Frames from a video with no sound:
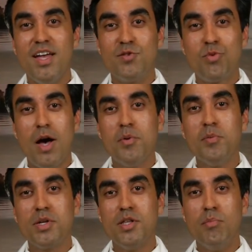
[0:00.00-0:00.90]
It's
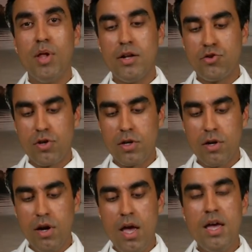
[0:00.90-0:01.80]
probably the blood
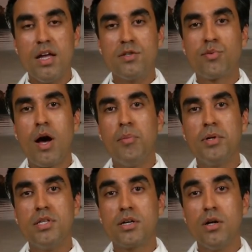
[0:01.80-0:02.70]
sugar, it's
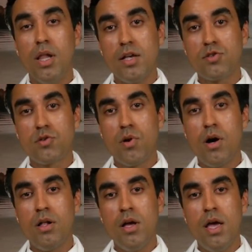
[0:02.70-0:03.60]
probably the
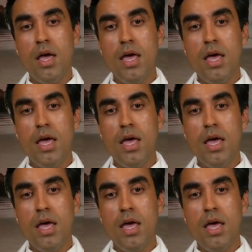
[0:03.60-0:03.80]
cholesterol.